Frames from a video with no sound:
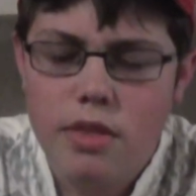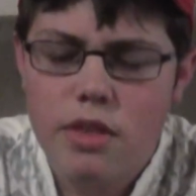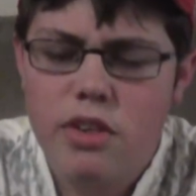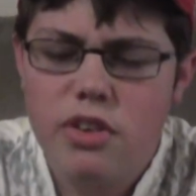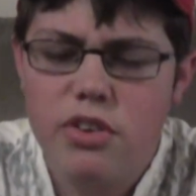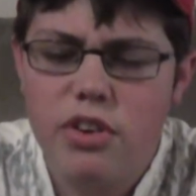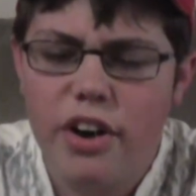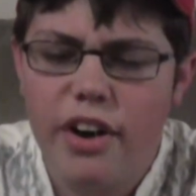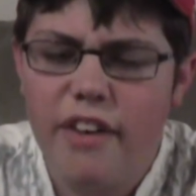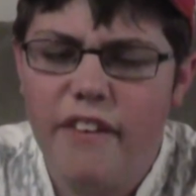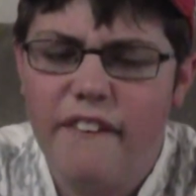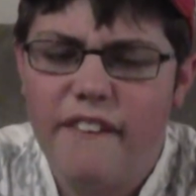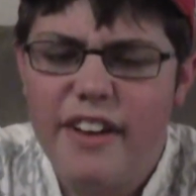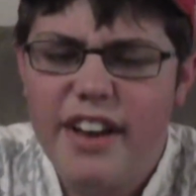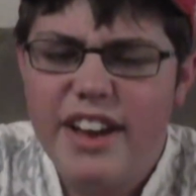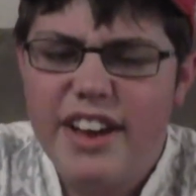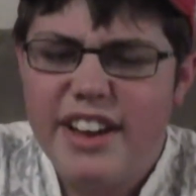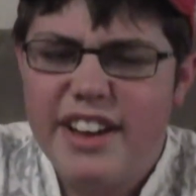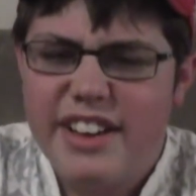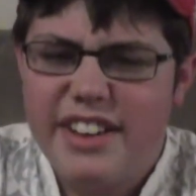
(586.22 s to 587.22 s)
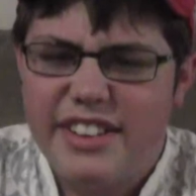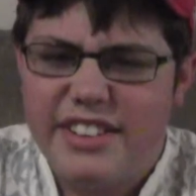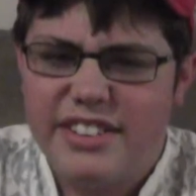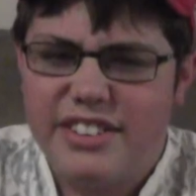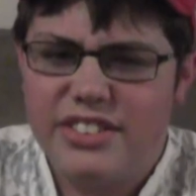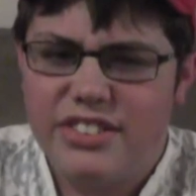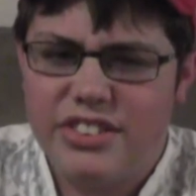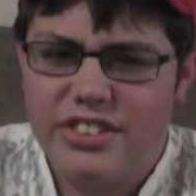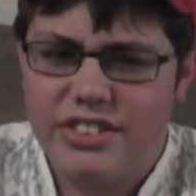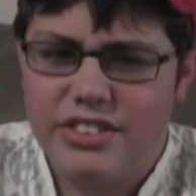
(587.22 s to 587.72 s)
so
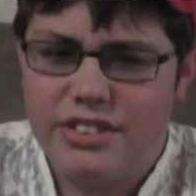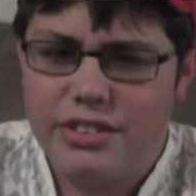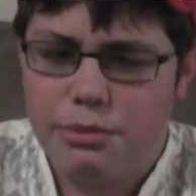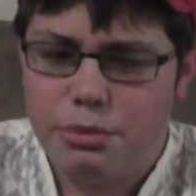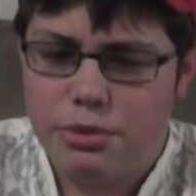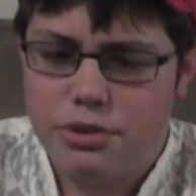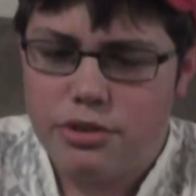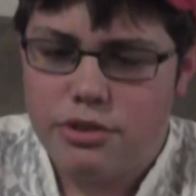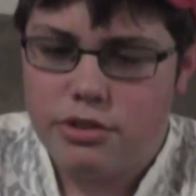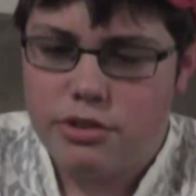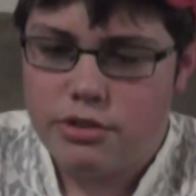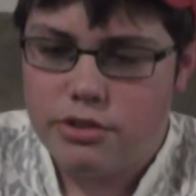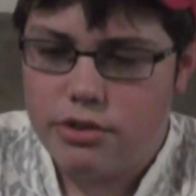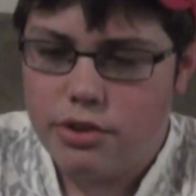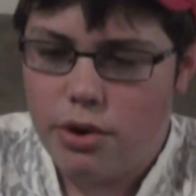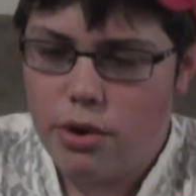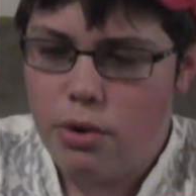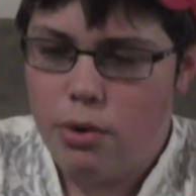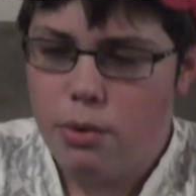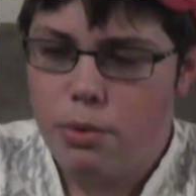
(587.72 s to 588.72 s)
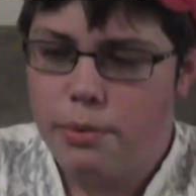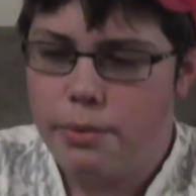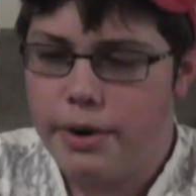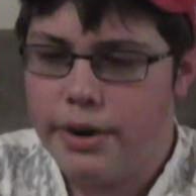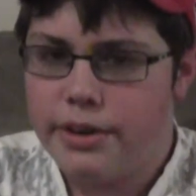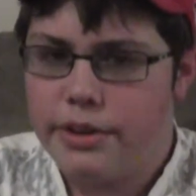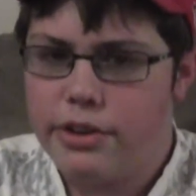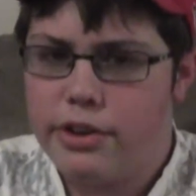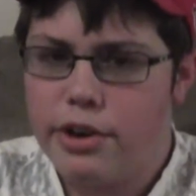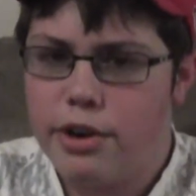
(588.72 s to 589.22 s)
it was so
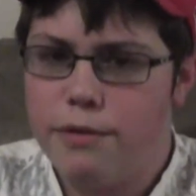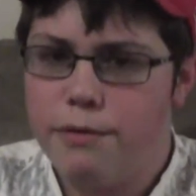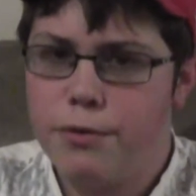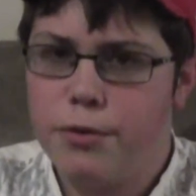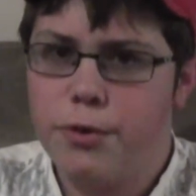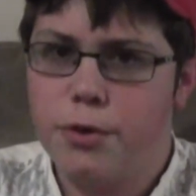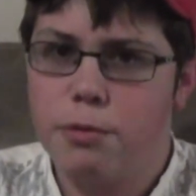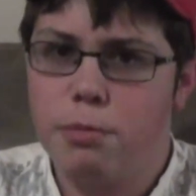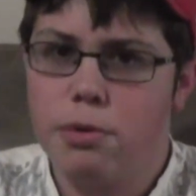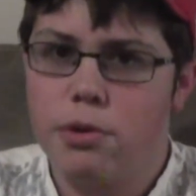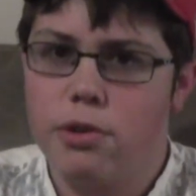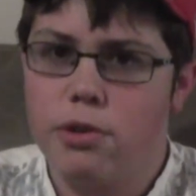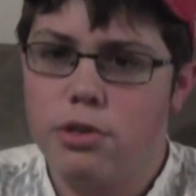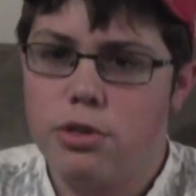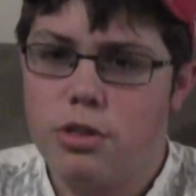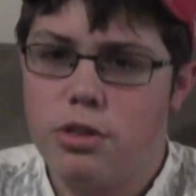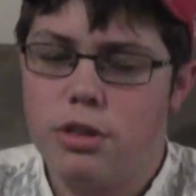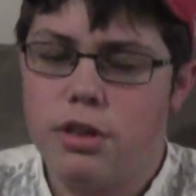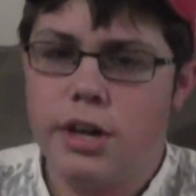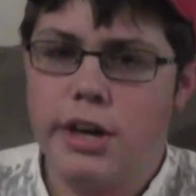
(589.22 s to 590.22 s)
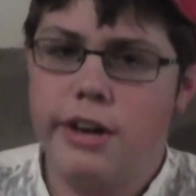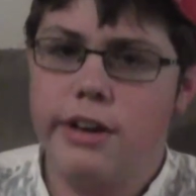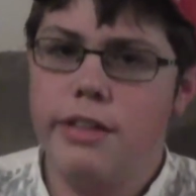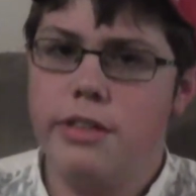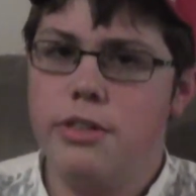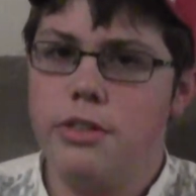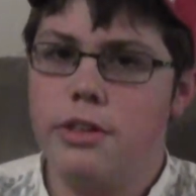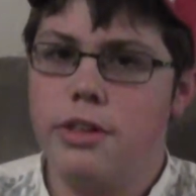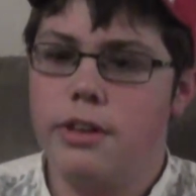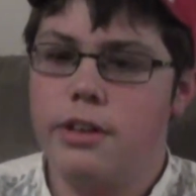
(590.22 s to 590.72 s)
uncomfortable
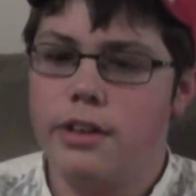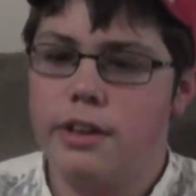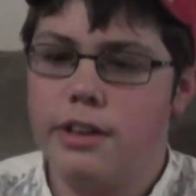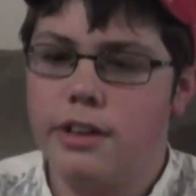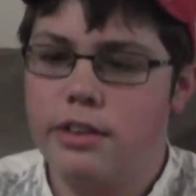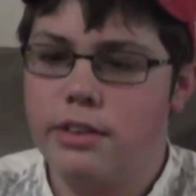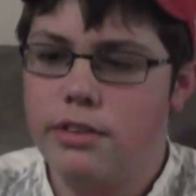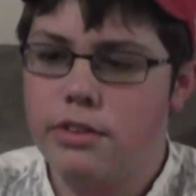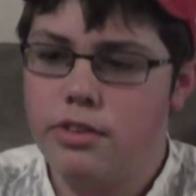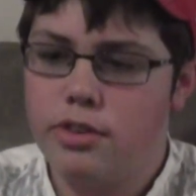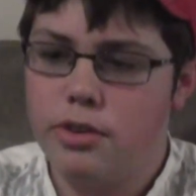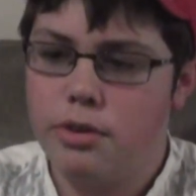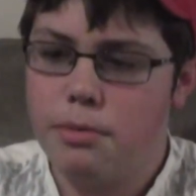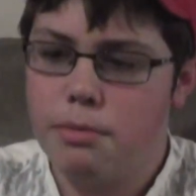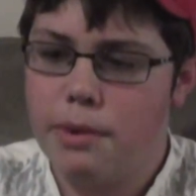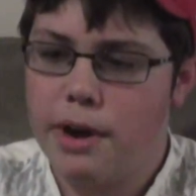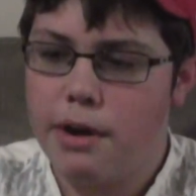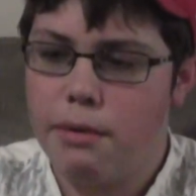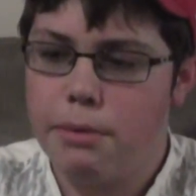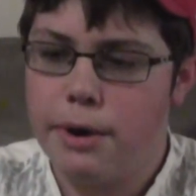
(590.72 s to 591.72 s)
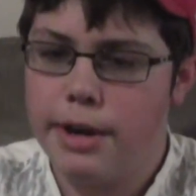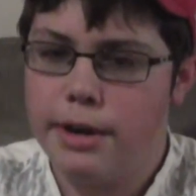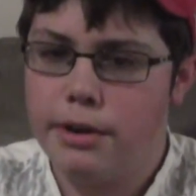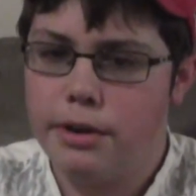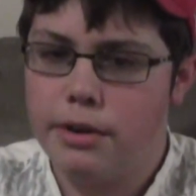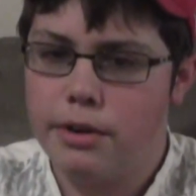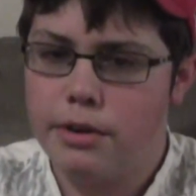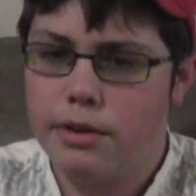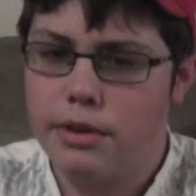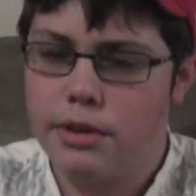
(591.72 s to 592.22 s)
changing into
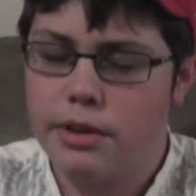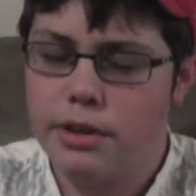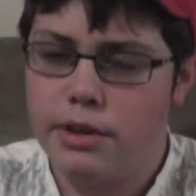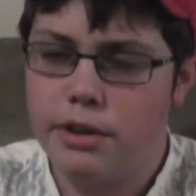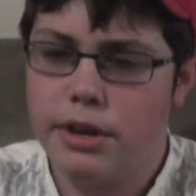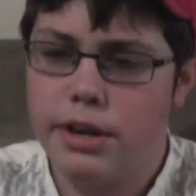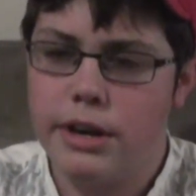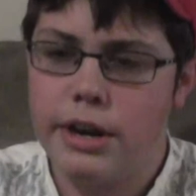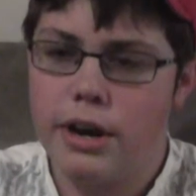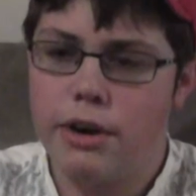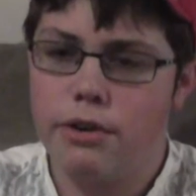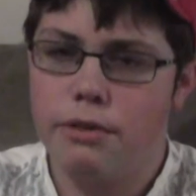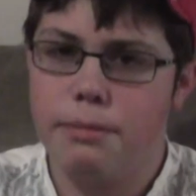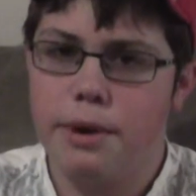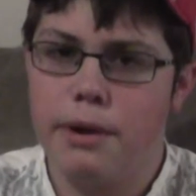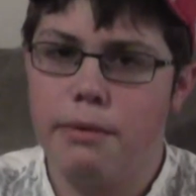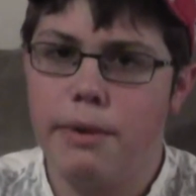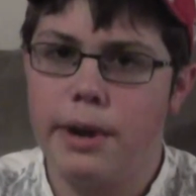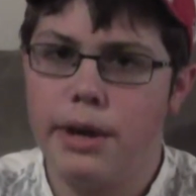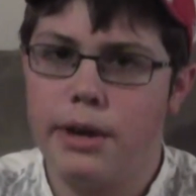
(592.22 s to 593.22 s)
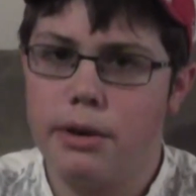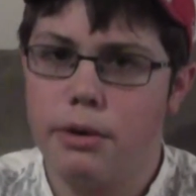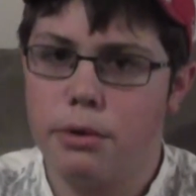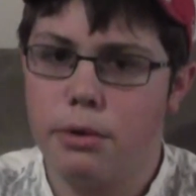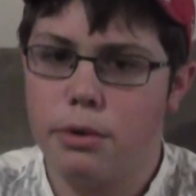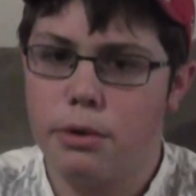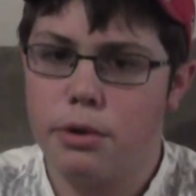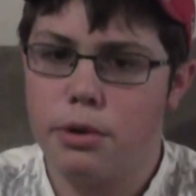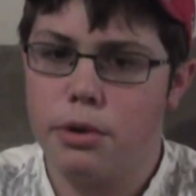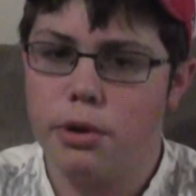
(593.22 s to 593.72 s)
in and out of my
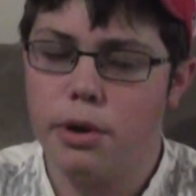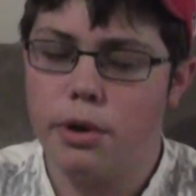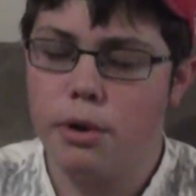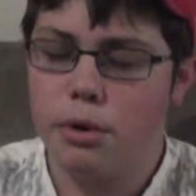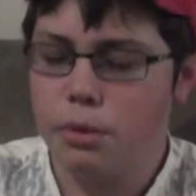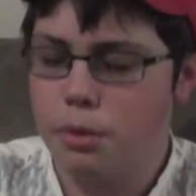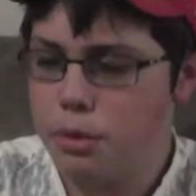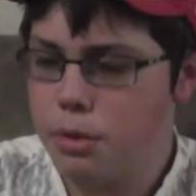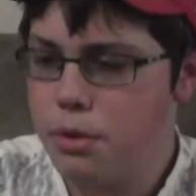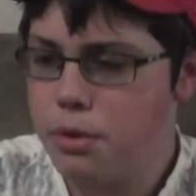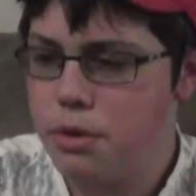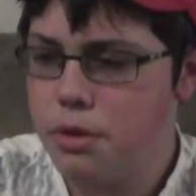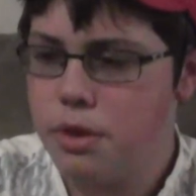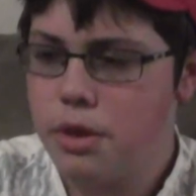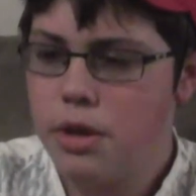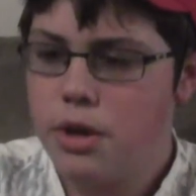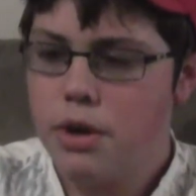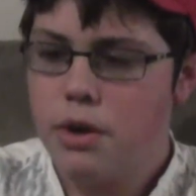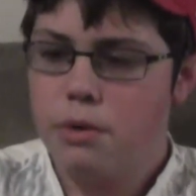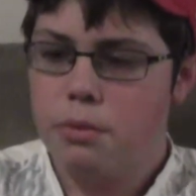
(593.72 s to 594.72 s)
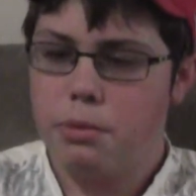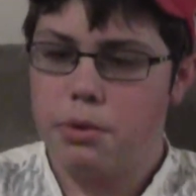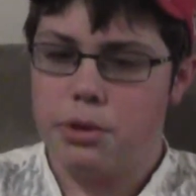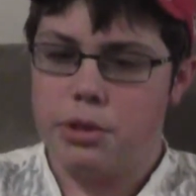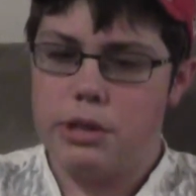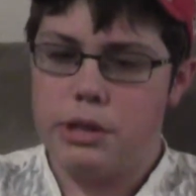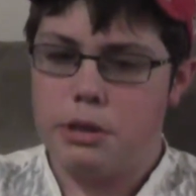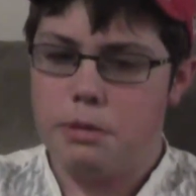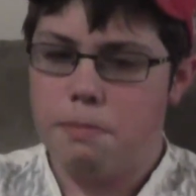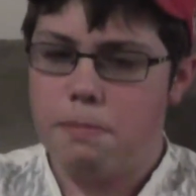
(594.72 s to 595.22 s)
regular clothes
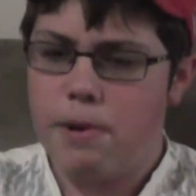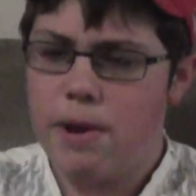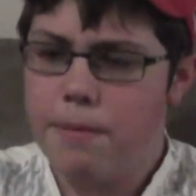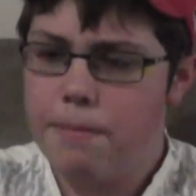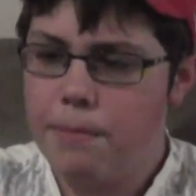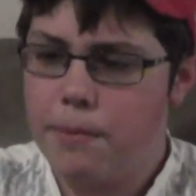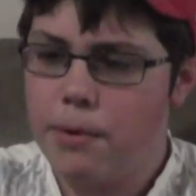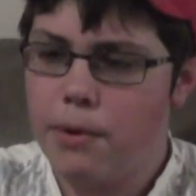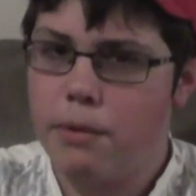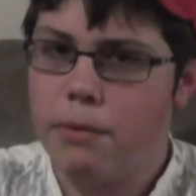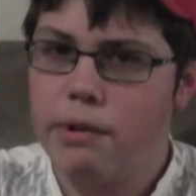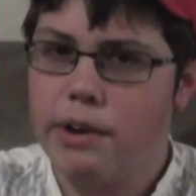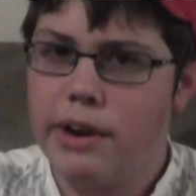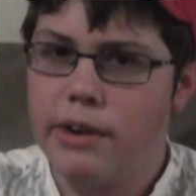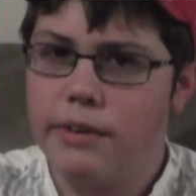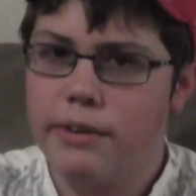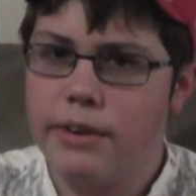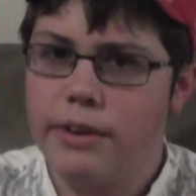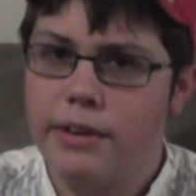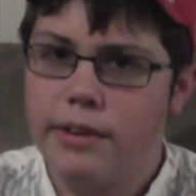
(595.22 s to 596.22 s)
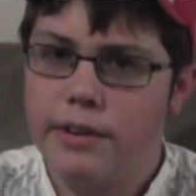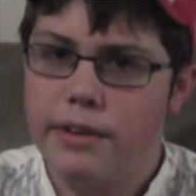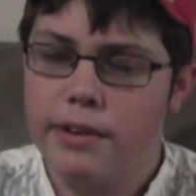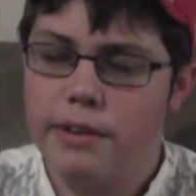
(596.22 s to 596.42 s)
with these people around.